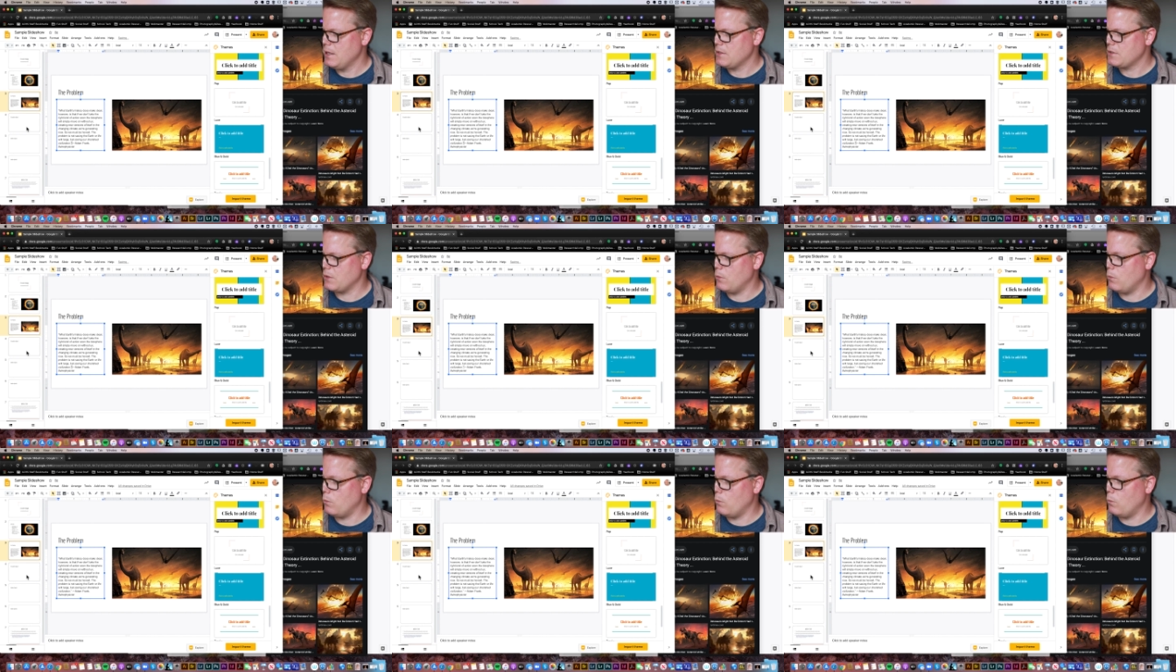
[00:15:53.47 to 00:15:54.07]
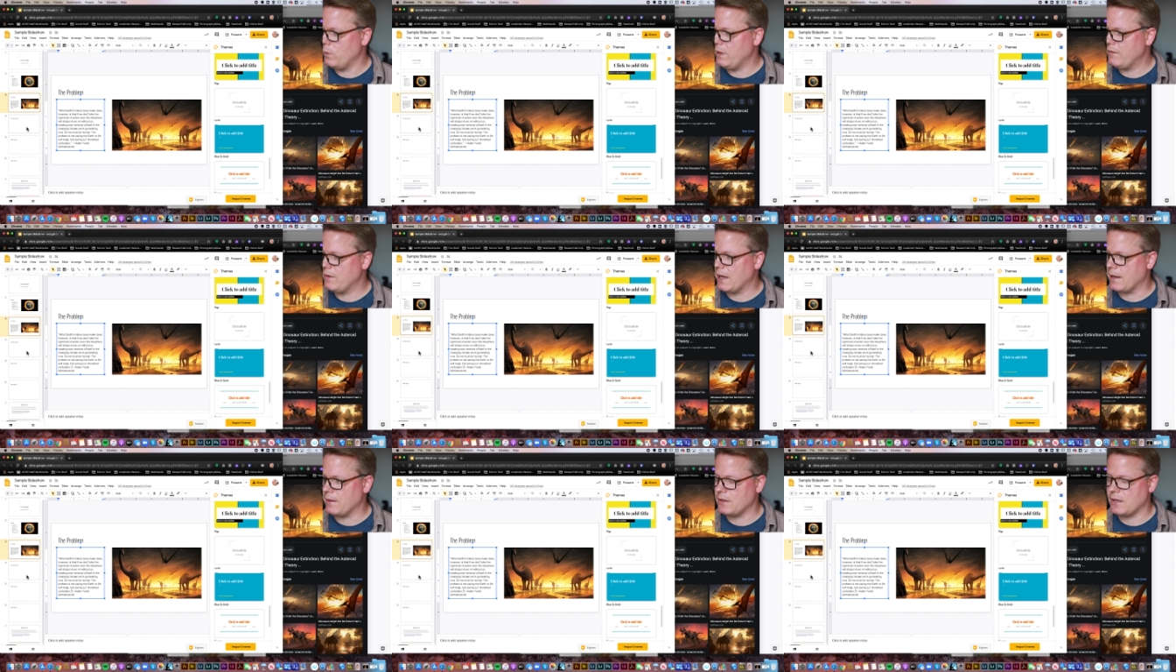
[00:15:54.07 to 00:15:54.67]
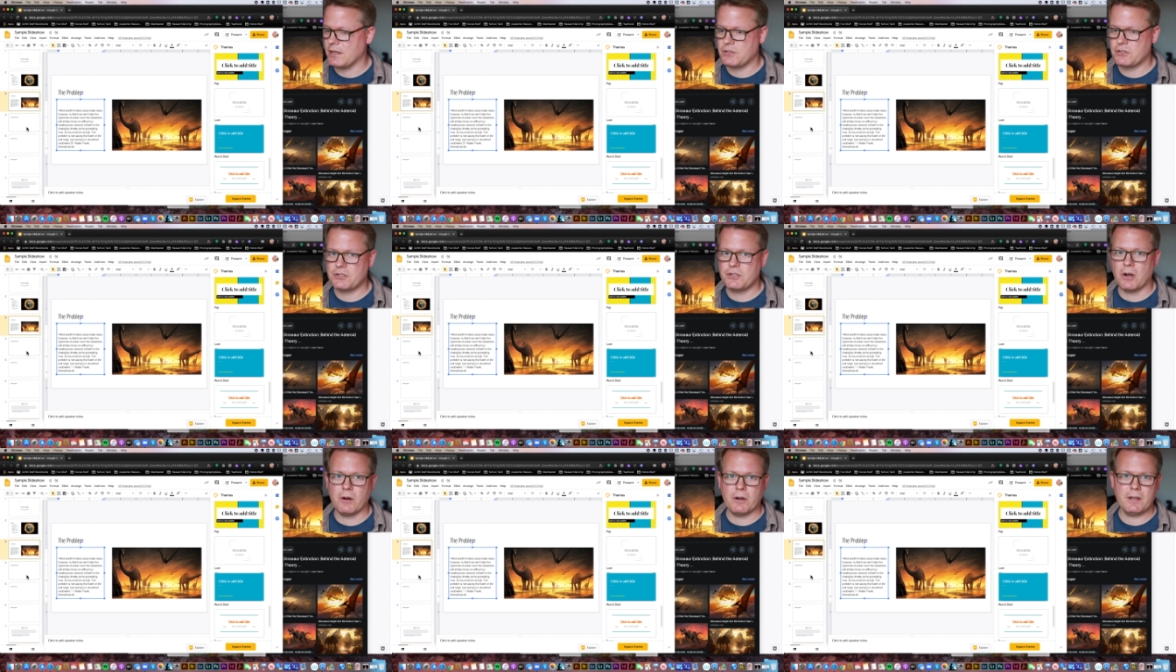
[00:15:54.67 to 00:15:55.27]
So we've got a
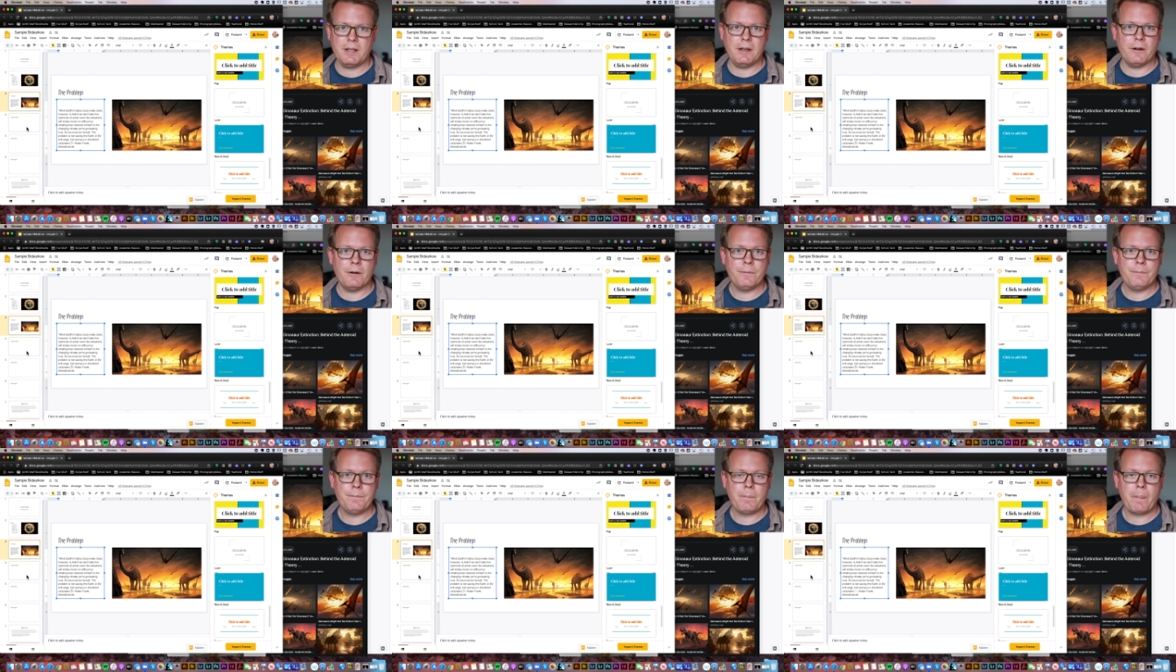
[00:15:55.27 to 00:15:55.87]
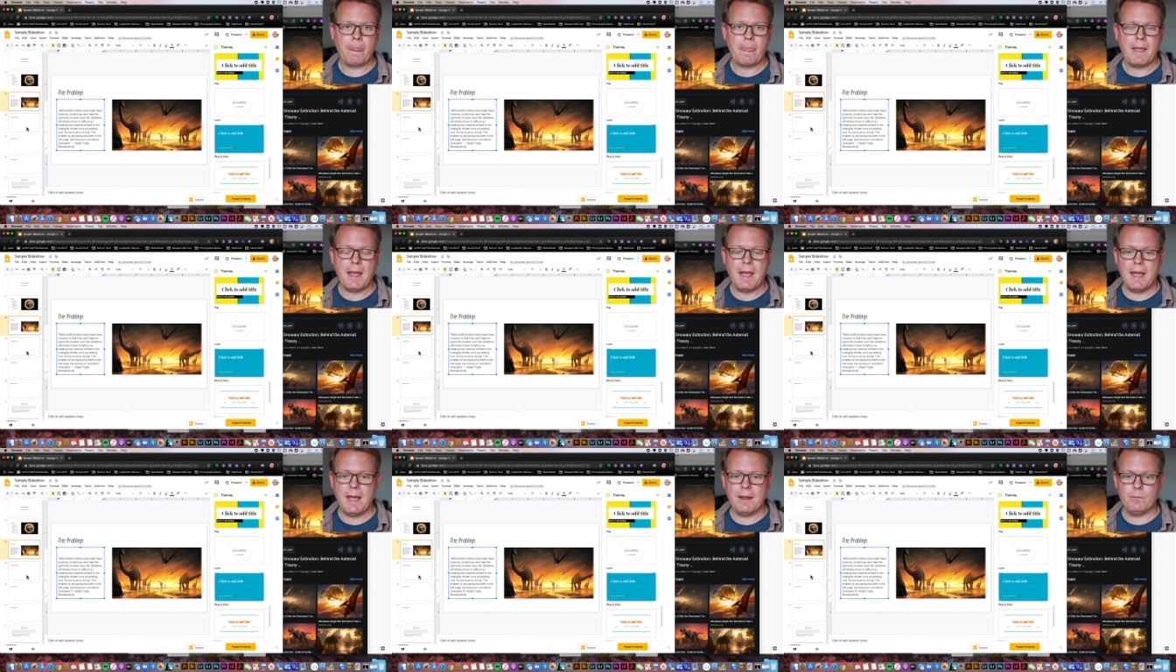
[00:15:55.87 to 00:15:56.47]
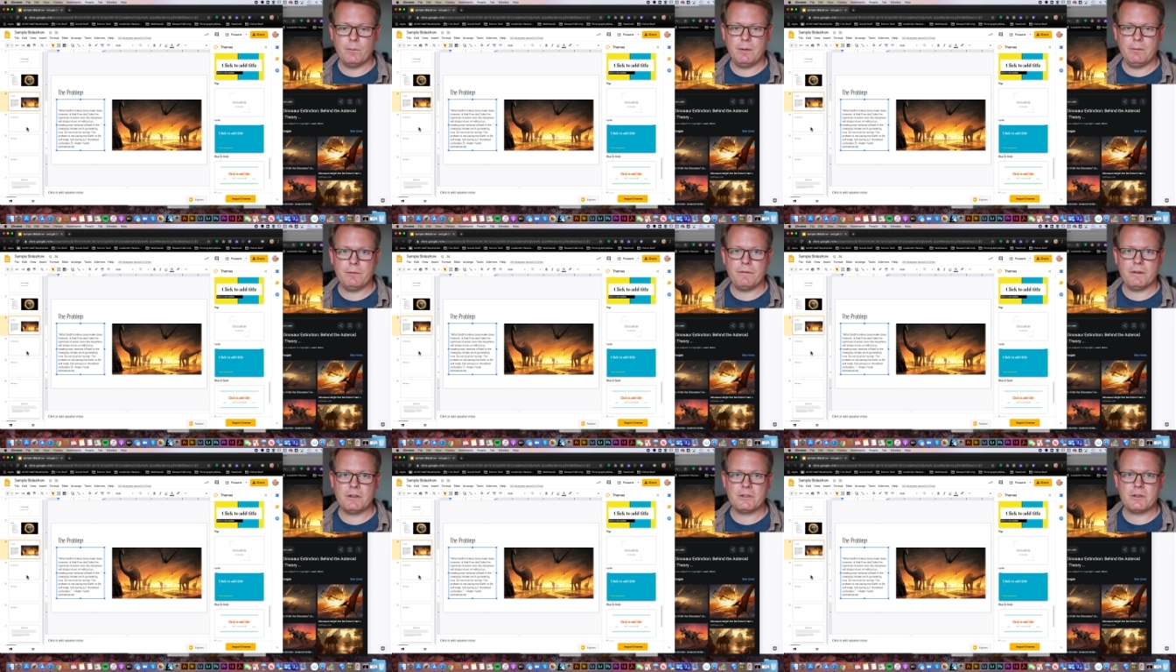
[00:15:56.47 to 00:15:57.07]
start here, and we will
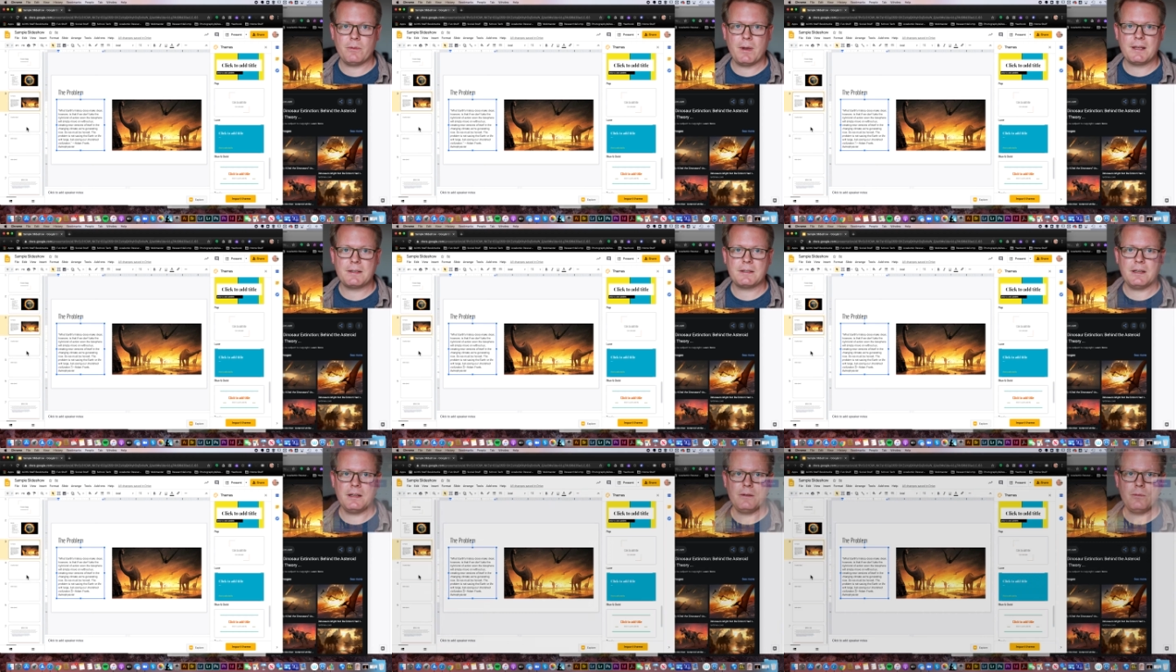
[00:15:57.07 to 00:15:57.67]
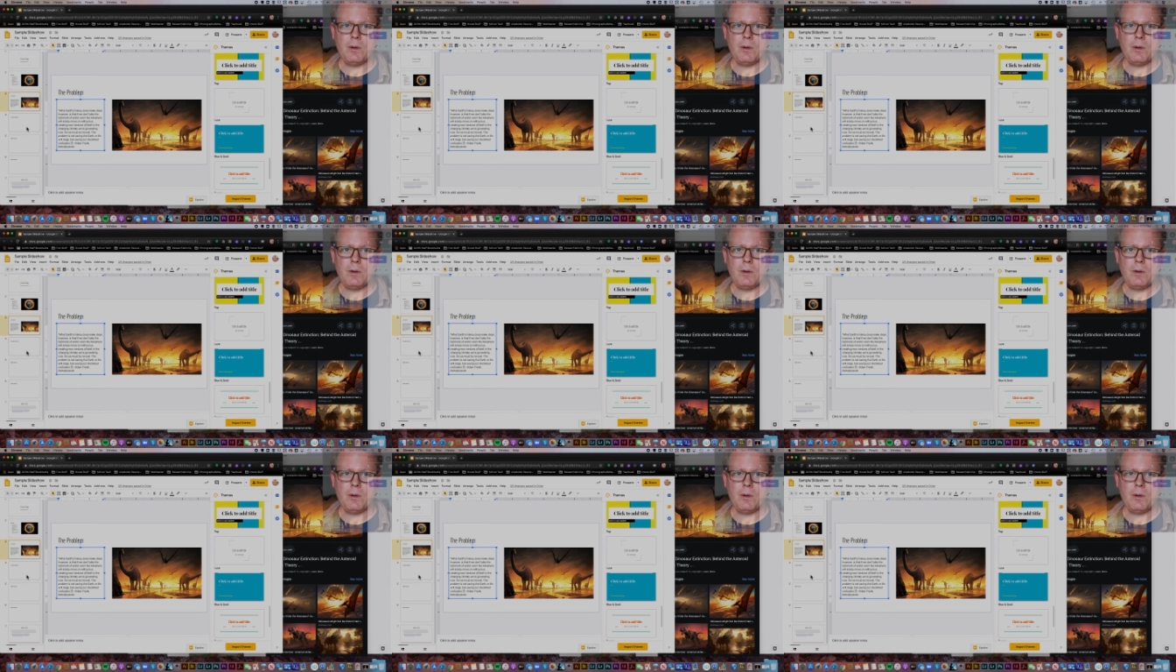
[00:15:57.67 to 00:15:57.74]
finish the rest in a